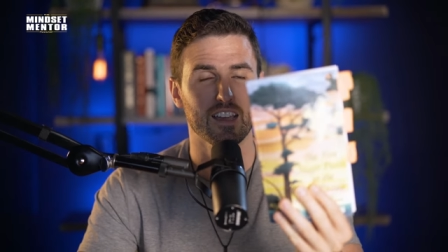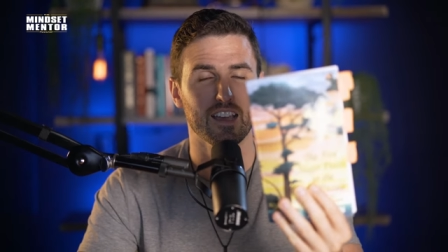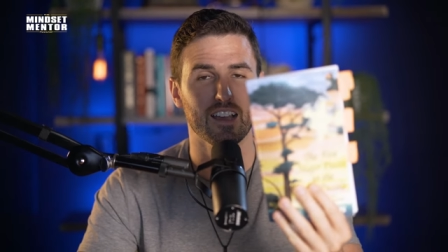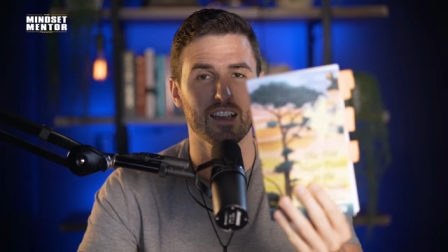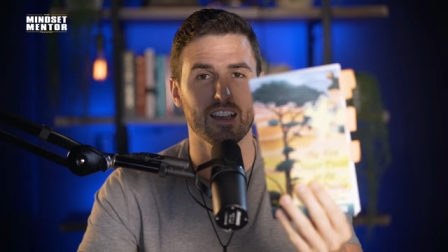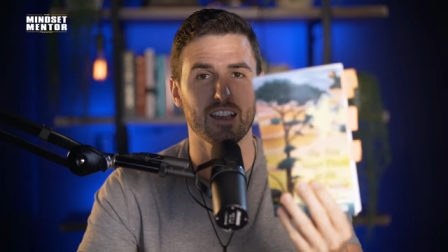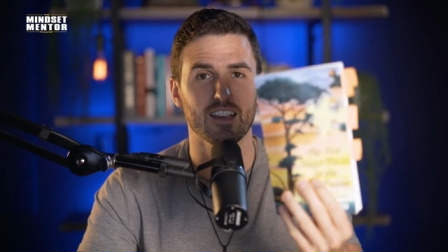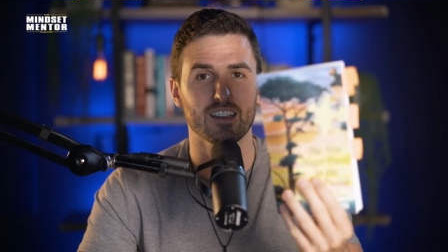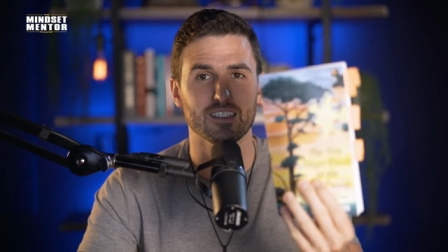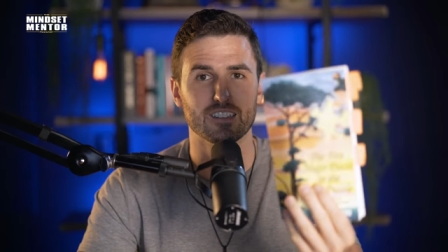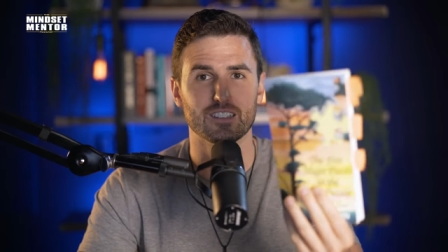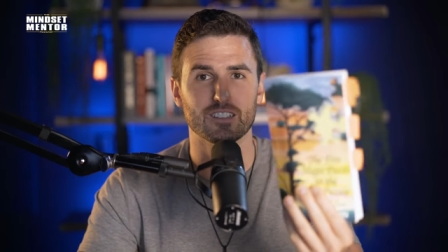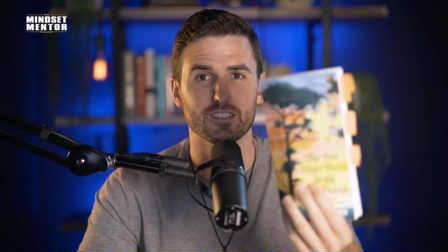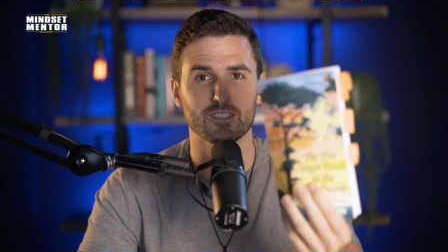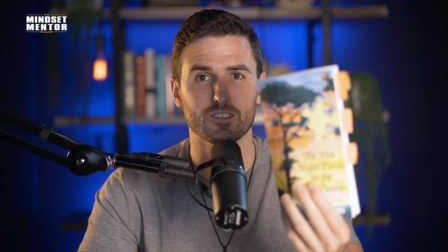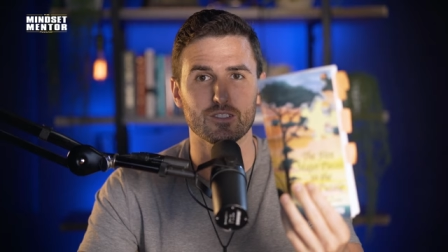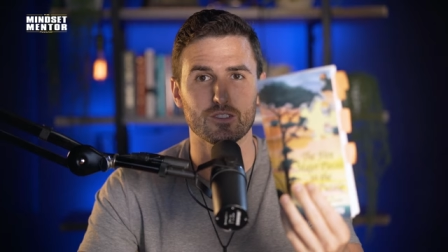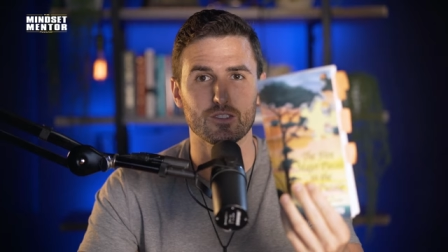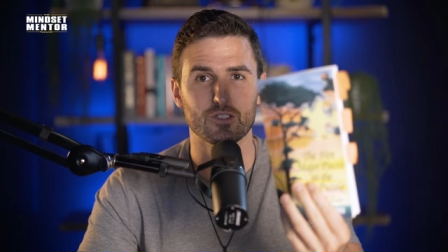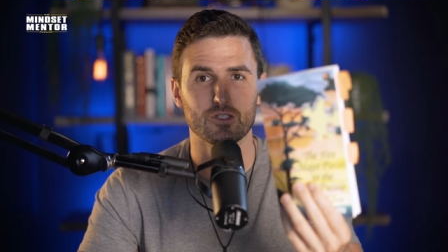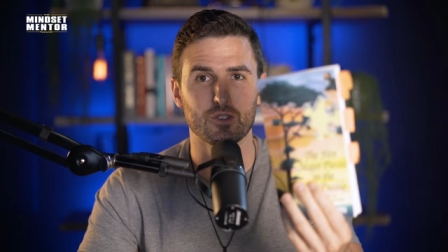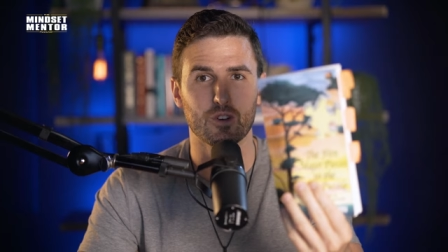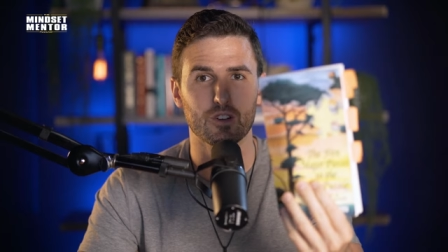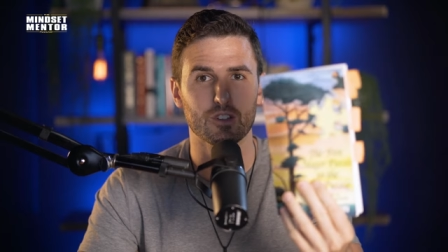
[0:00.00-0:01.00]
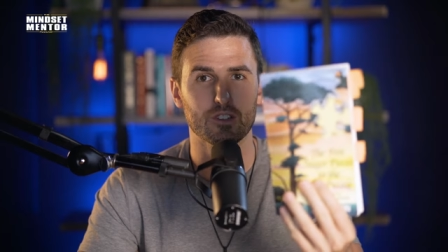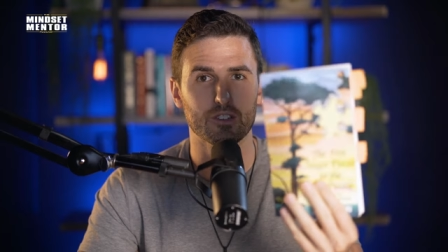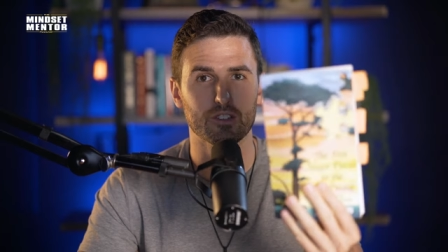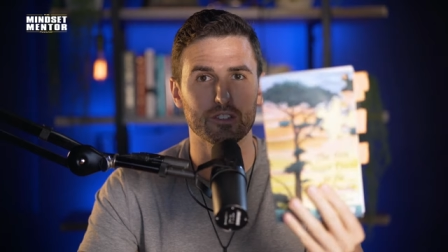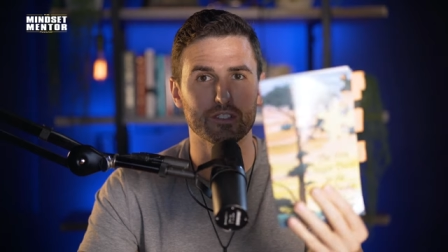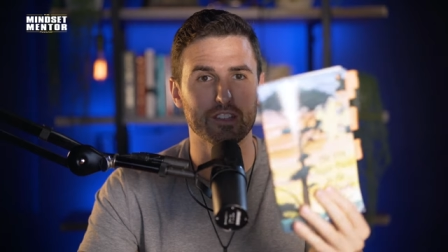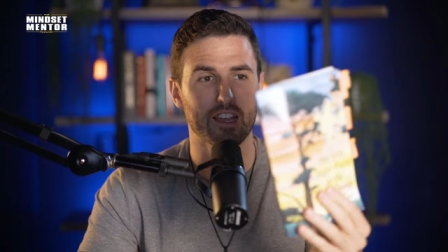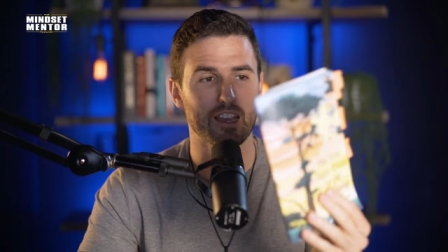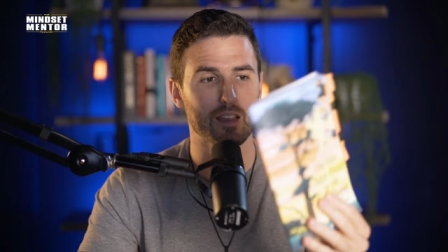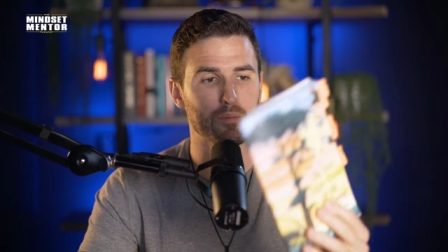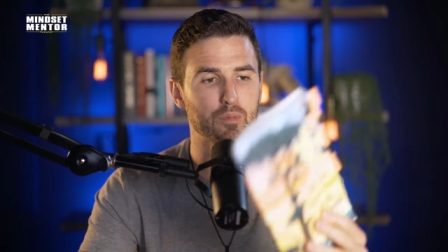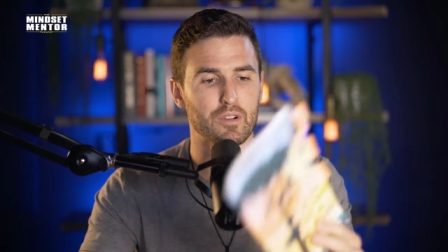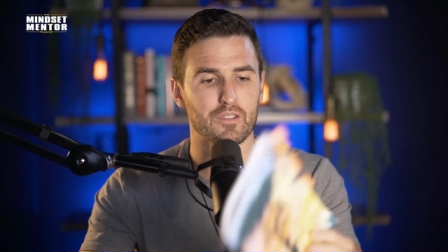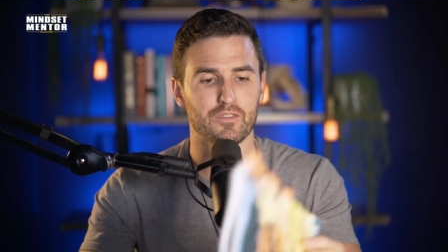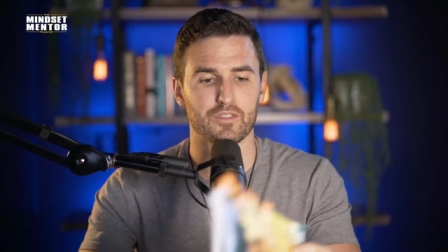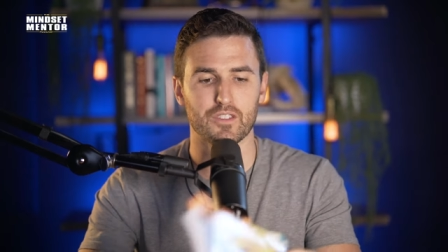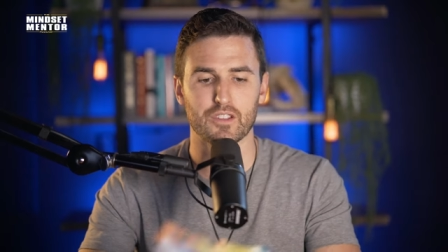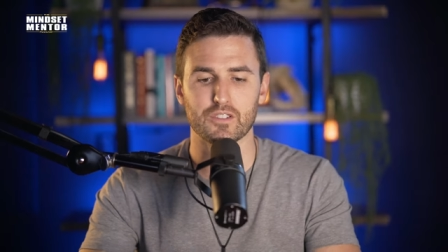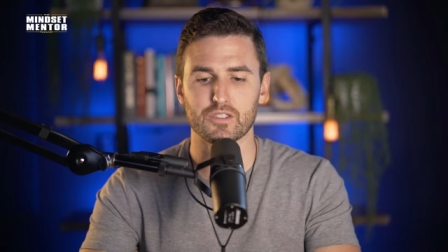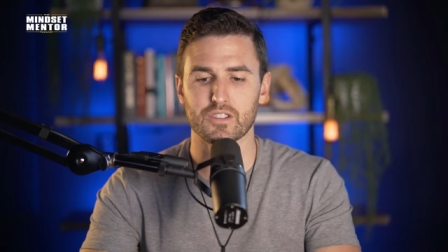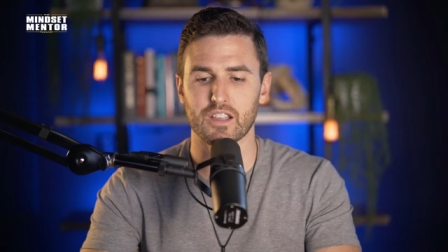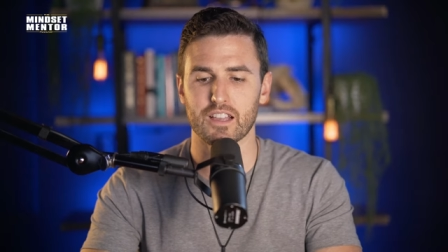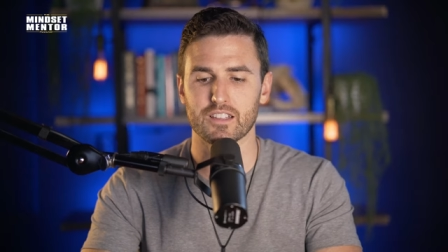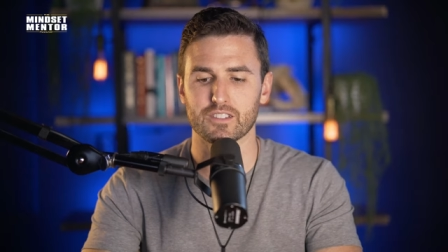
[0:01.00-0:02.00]
Uh, it's a short little tiny book. For
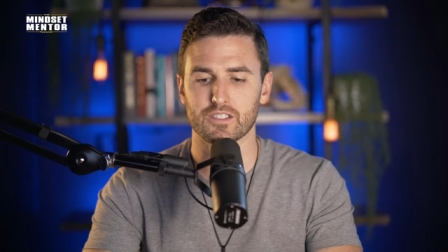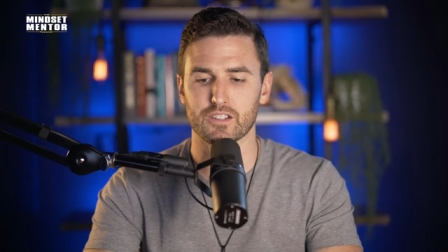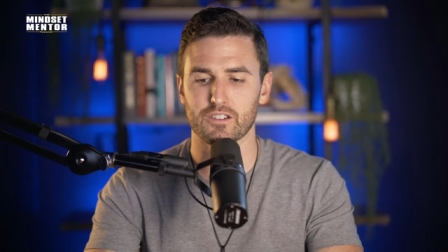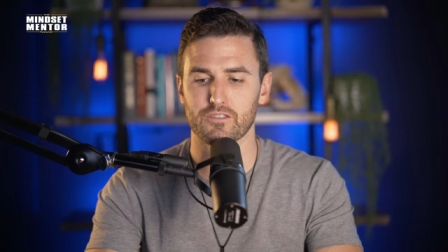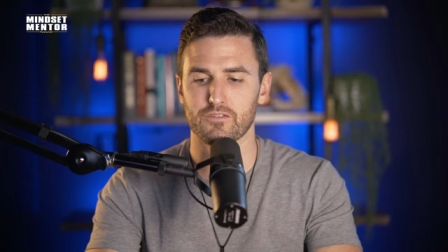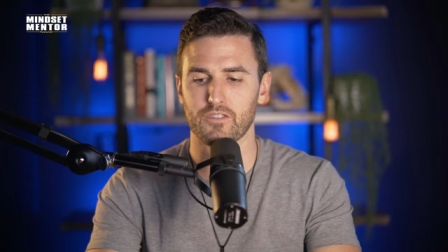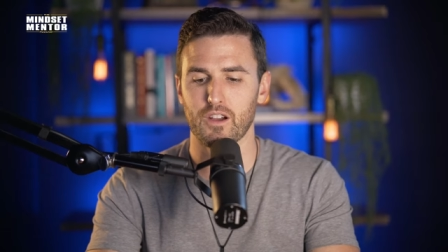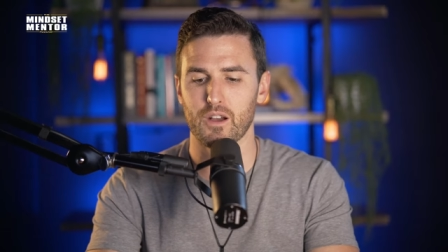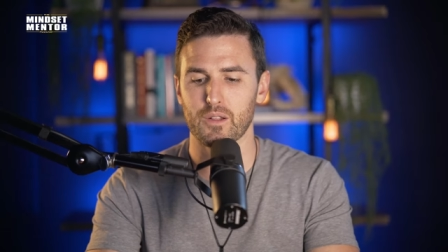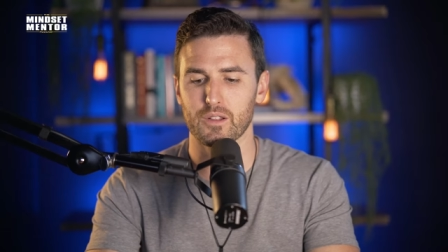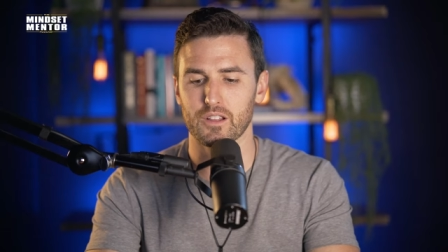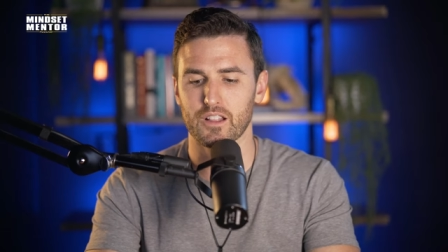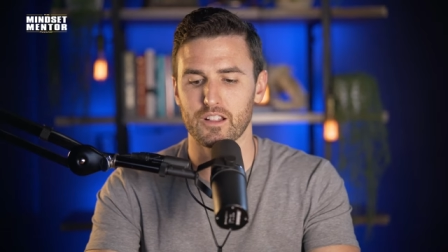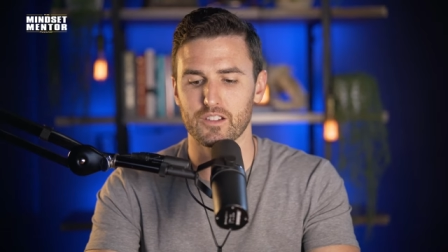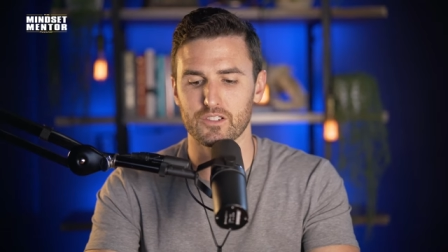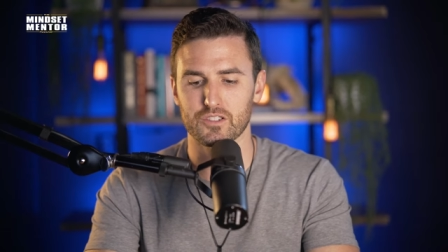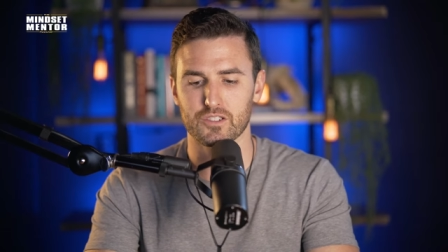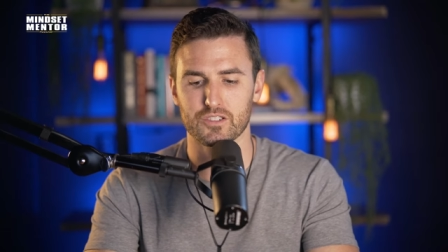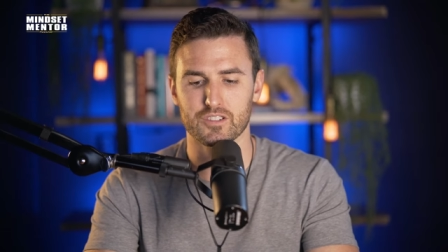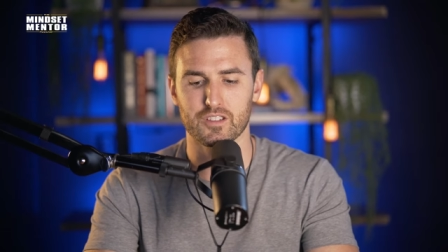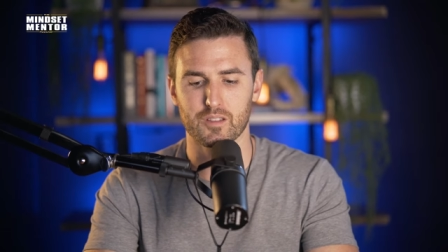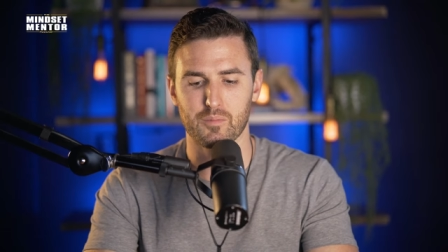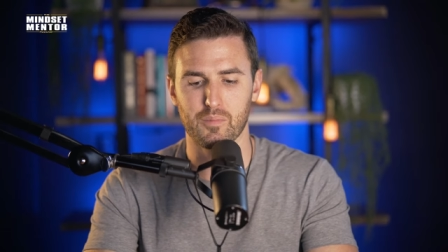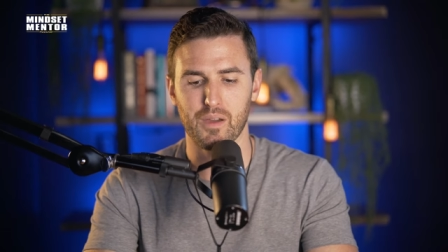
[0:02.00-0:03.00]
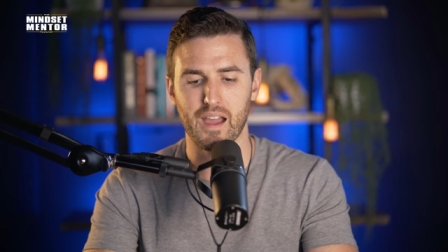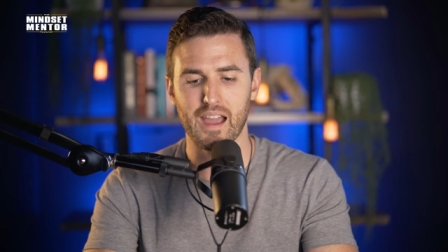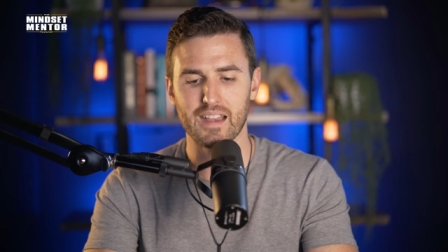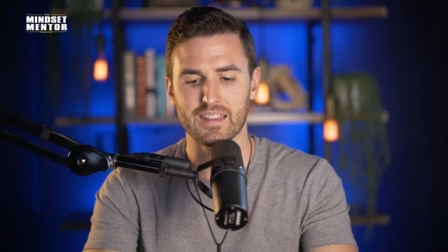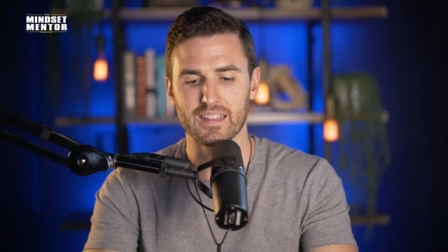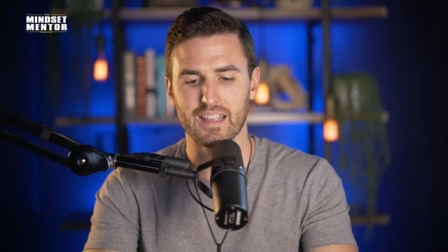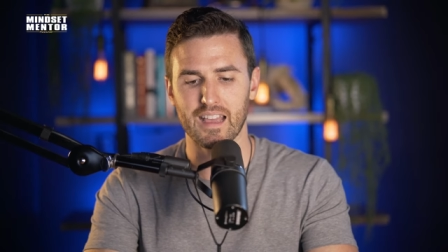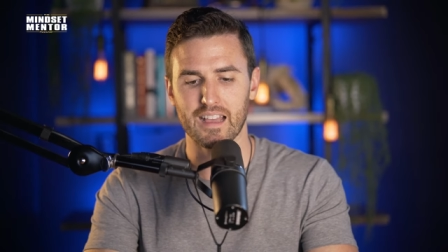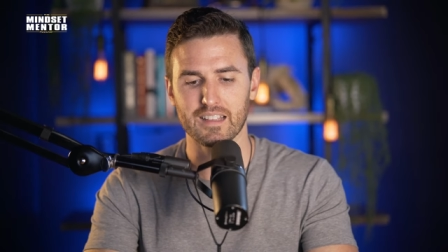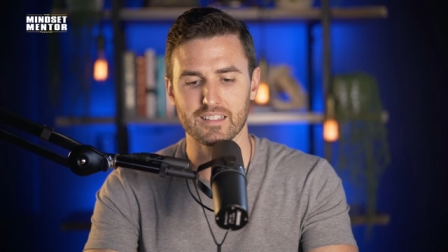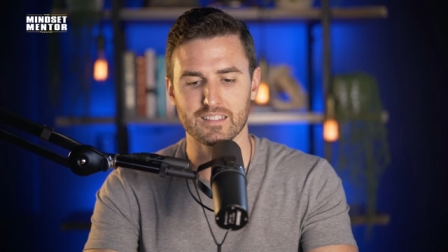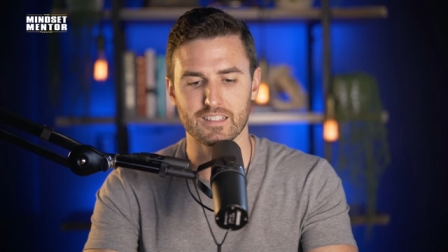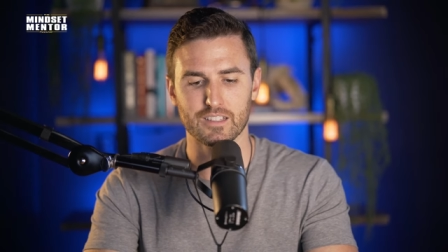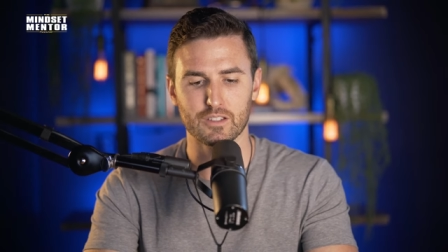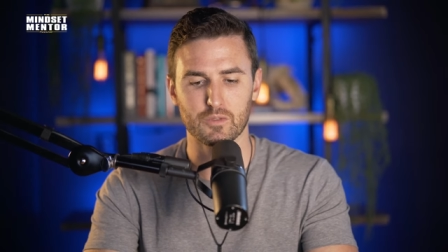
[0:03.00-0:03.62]
those of you guys that are following on just on the podcast,